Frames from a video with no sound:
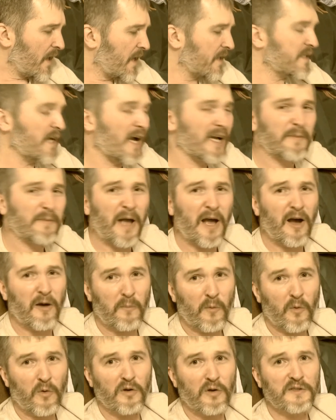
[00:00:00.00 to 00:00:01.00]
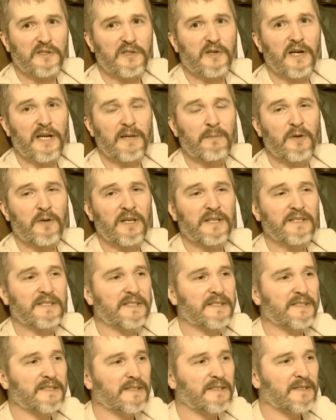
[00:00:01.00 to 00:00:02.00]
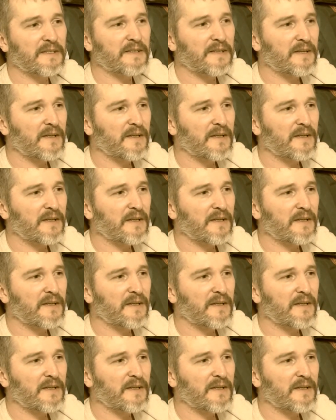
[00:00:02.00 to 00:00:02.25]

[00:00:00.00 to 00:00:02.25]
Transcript: uh, talking about moral treatments,